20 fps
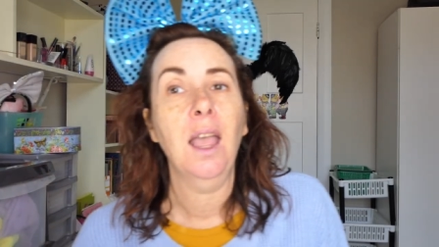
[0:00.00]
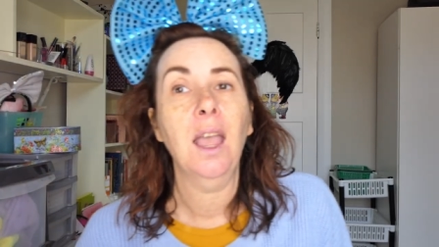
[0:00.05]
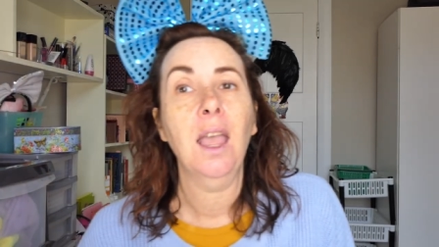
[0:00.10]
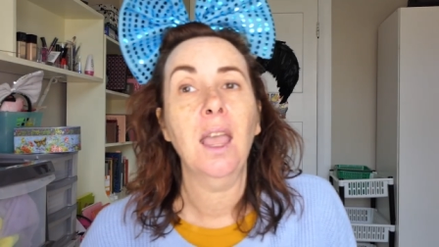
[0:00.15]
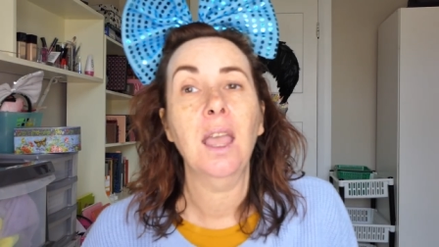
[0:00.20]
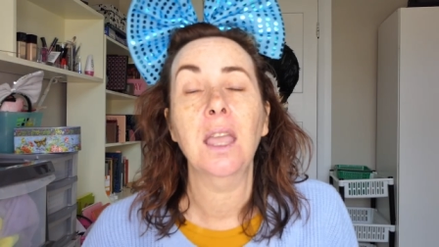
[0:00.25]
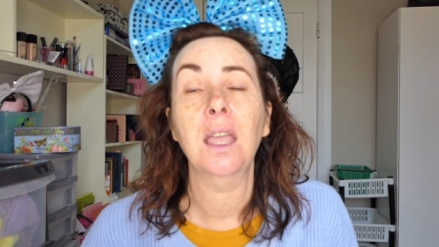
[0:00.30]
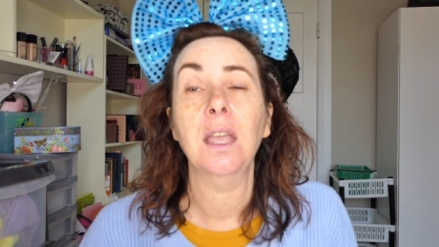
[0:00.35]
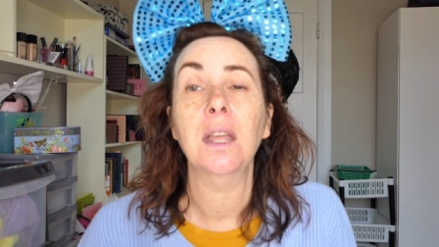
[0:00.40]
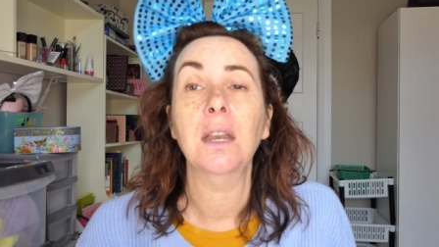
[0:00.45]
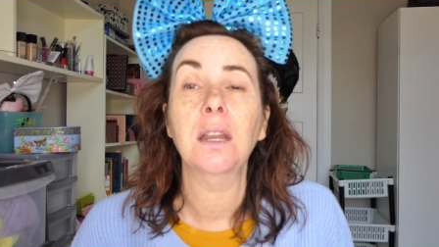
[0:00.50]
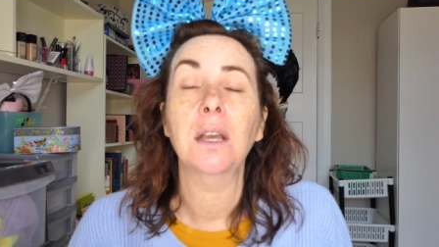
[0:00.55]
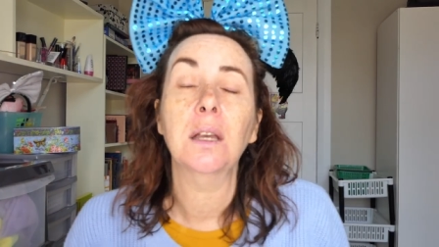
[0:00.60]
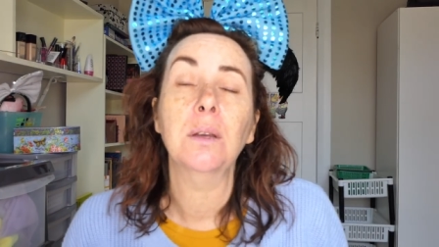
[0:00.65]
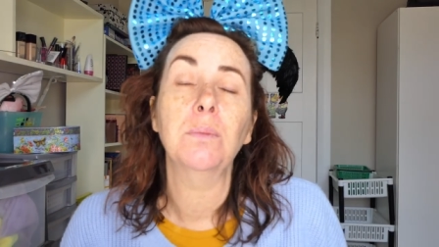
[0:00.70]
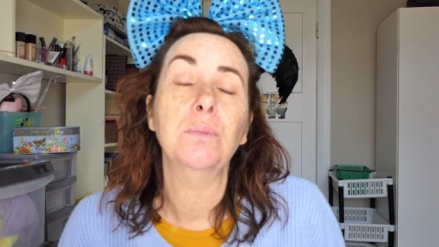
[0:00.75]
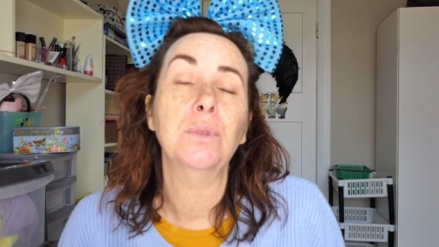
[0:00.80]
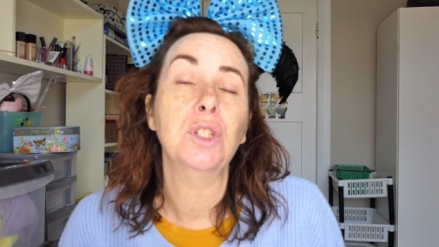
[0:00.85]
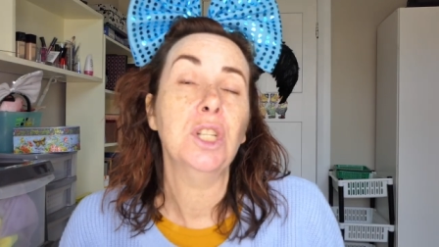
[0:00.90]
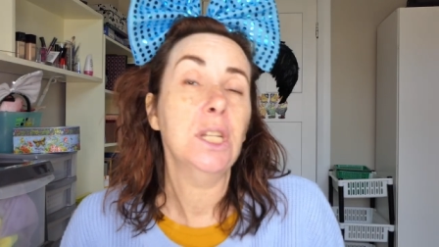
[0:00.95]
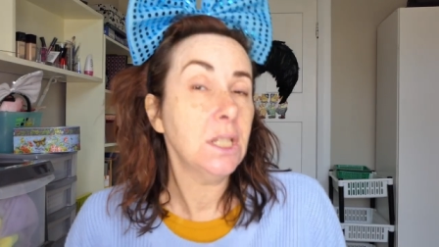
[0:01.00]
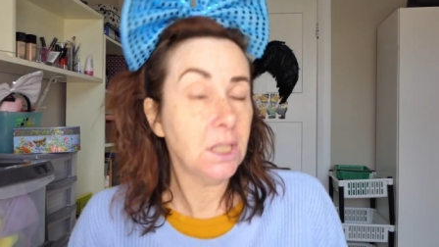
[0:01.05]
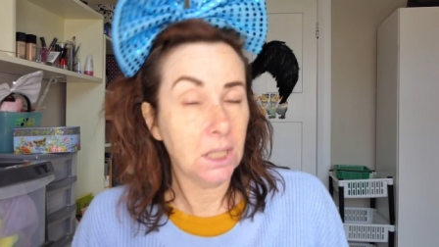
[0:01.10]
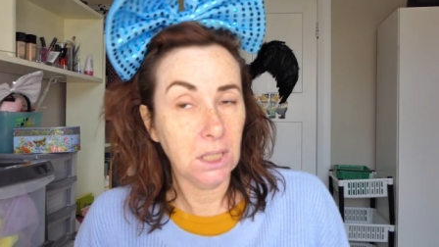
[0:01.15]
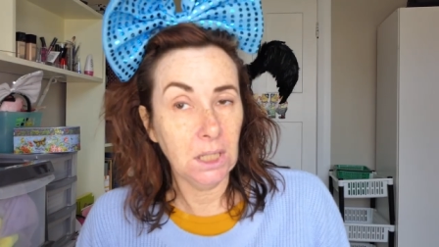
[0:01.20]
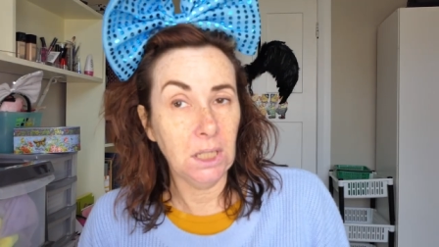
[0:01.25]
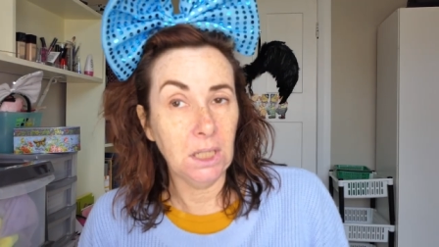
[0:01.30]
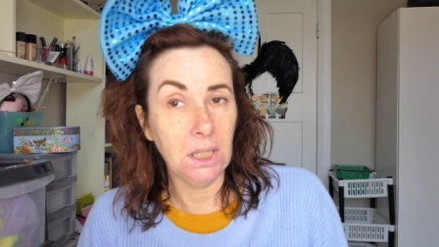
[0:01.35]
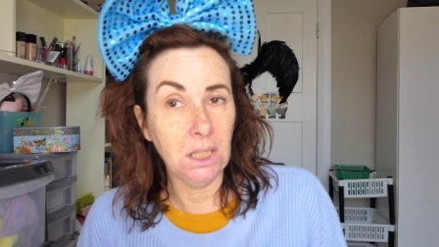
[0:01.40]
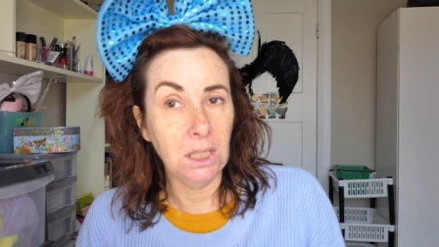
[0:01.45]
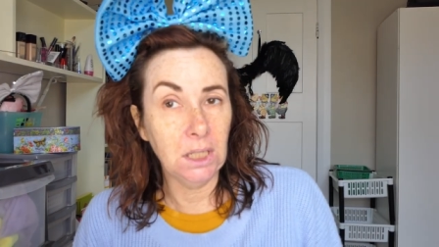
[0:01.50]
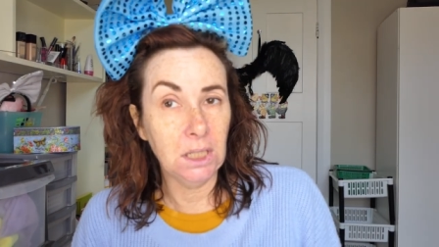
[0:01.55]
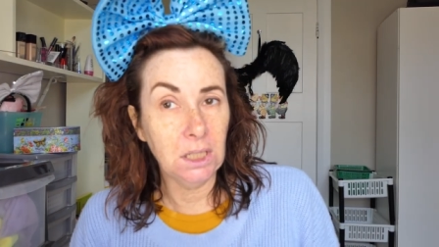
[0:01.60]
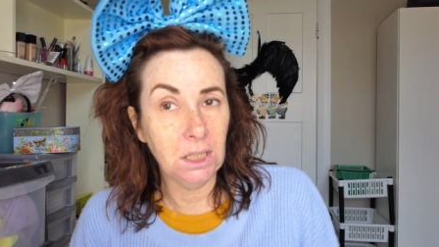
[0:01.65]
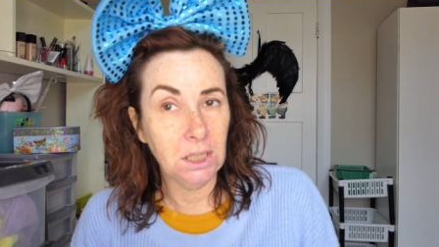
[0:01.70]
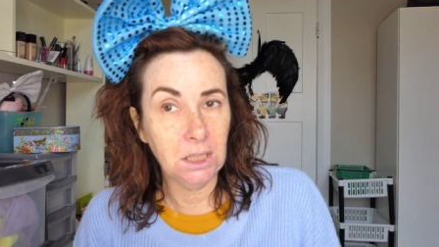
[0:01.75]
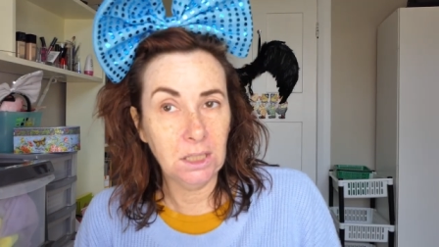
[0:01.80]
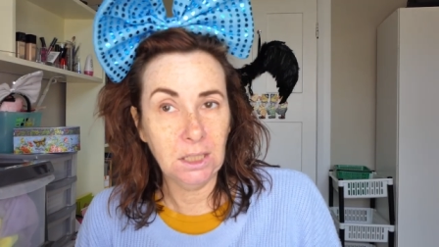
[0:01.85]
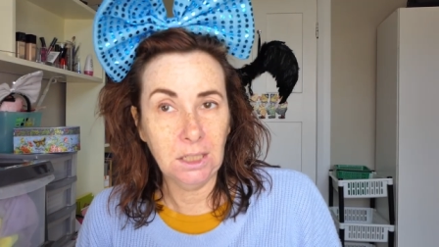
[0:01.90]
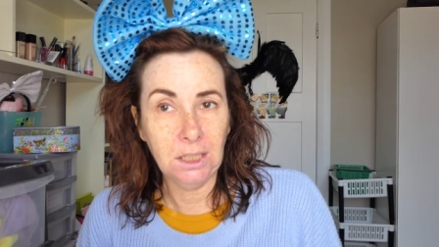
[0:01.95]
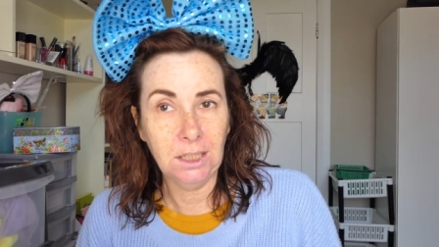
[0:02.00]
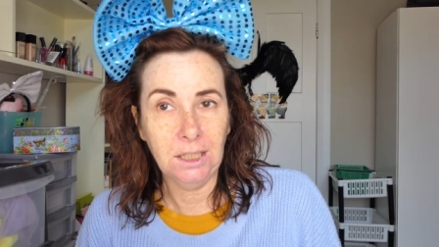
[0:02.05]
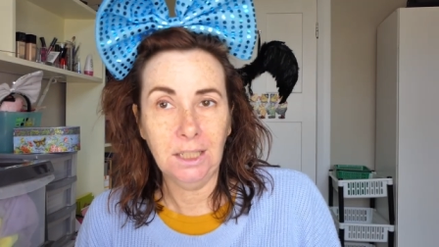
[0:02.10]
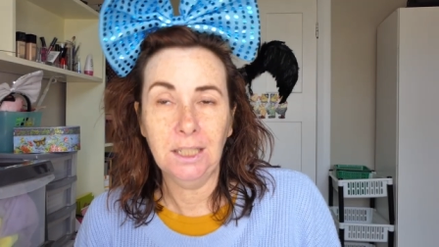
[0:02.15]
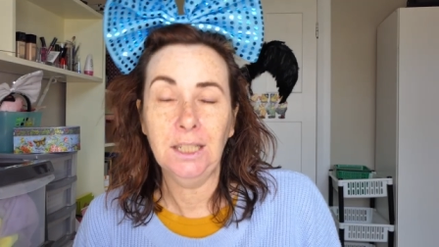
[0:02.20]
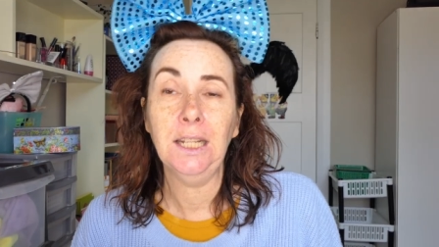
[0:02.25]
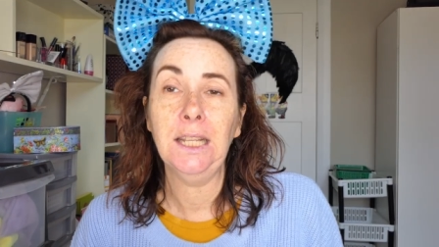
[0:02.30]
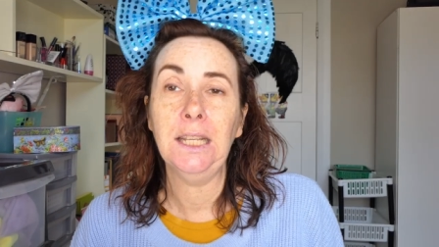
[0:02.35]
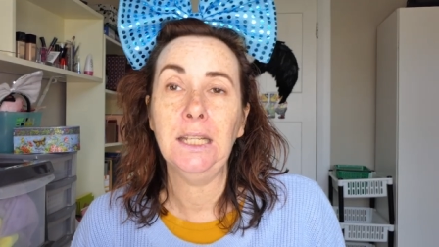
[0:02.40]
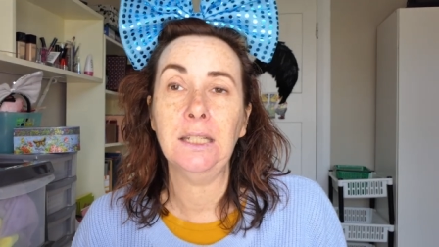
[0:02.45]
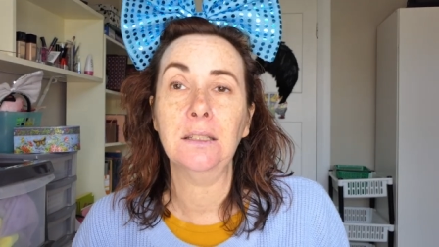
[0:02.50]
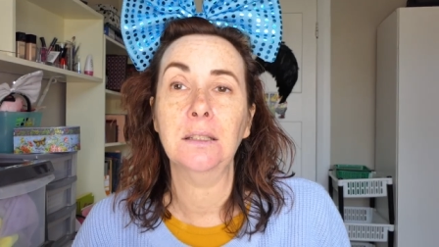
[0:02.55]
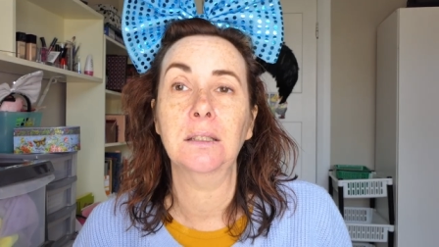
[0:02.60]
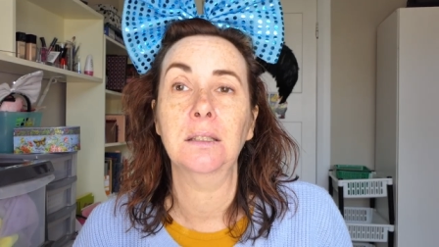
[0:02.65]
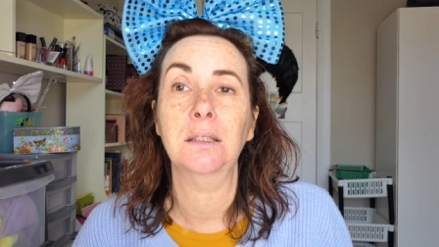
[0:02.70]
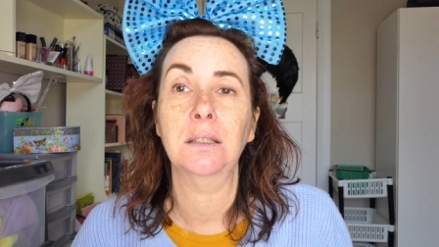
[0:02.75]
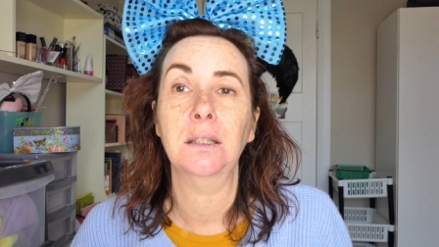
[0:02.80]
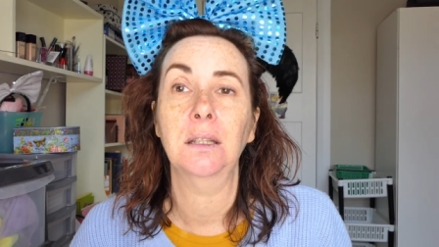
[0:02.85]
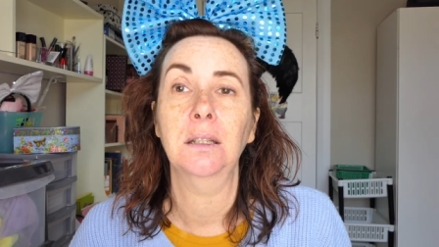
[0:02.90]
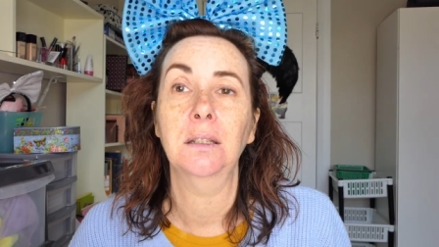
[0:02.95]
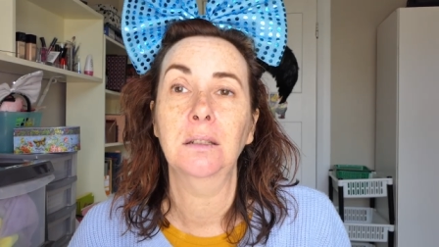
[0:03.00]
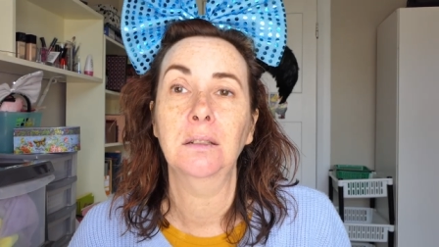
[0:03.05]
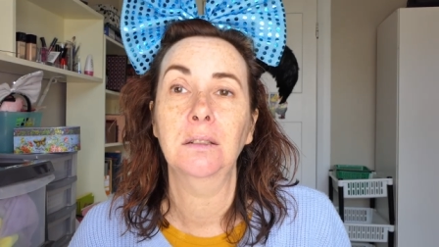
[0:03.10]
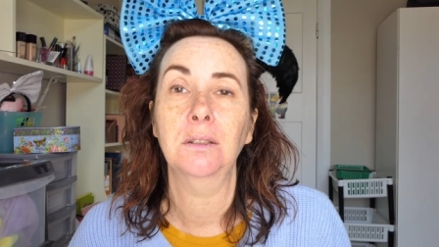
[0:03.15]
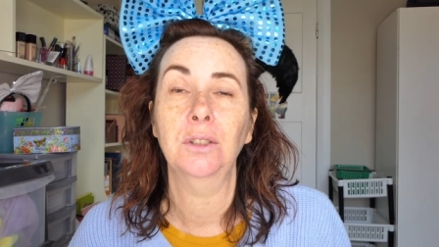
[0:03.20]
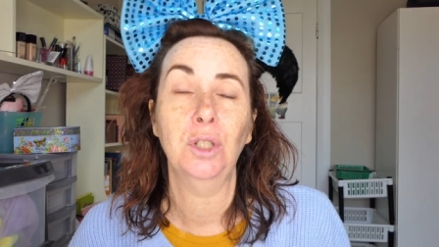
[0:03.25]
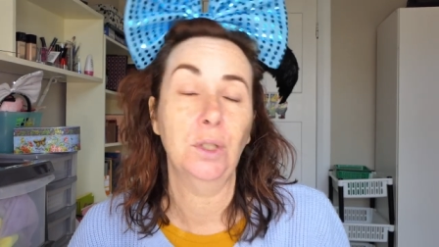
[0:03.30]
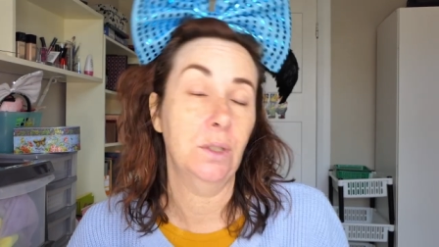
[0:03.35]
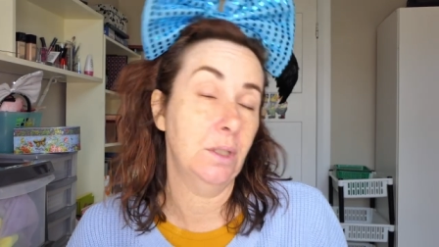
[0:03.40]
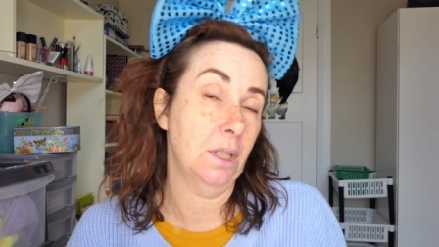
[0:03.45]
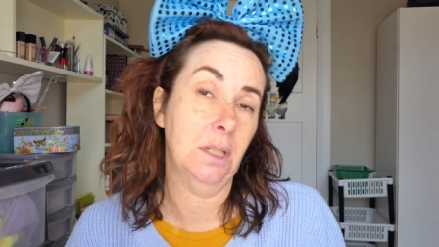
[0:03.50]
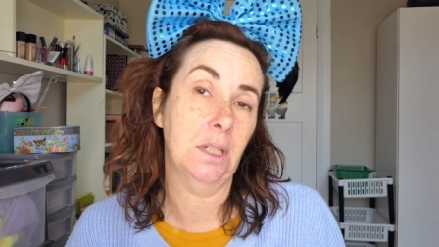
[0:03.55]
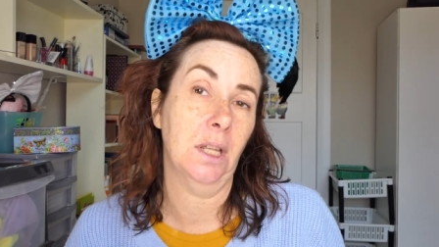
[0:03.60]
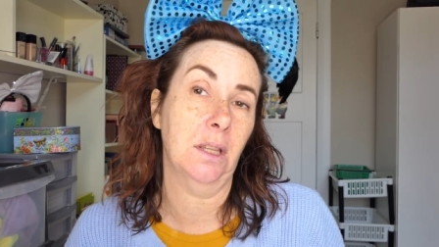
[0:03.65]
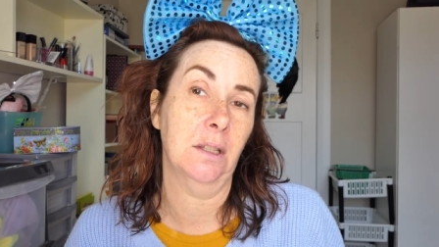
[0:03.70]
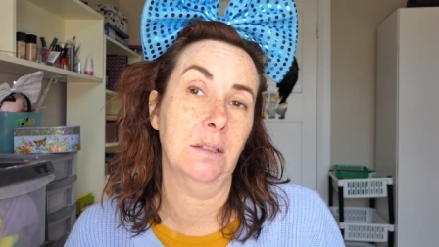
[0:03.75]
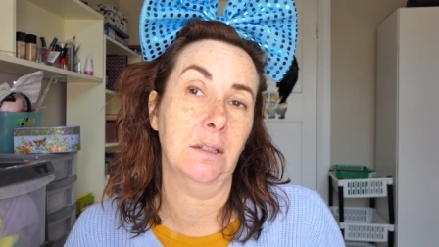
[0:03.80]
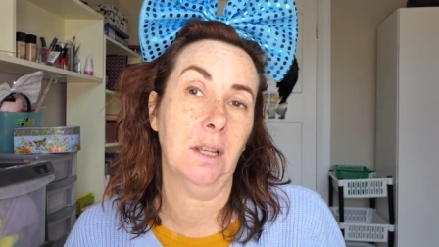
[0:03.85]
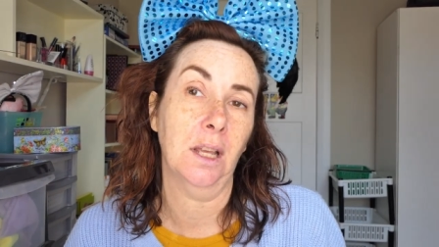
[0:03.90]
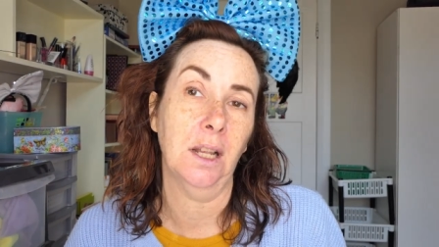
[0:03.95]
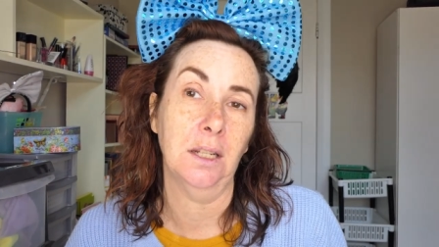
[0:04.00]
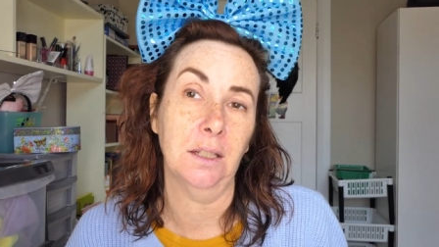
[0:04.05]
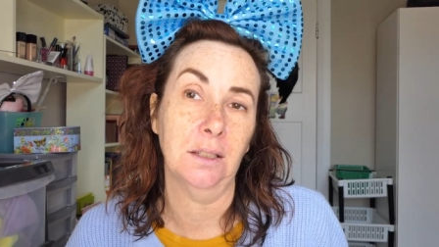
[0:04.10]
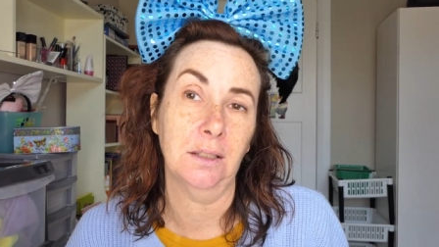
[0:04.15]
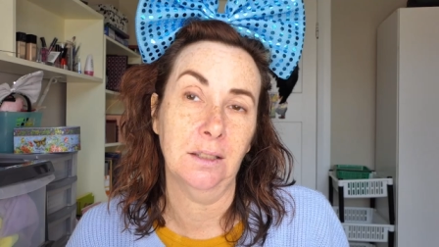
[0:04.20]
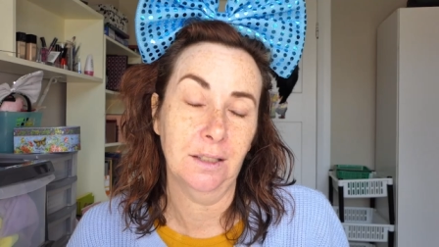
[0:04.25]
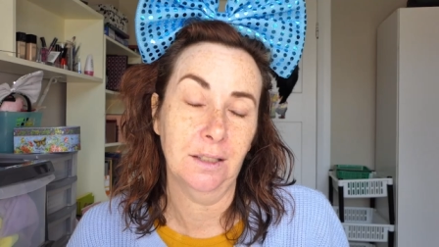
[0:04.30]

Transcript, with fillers: And um, she said, let's choose each other's colours.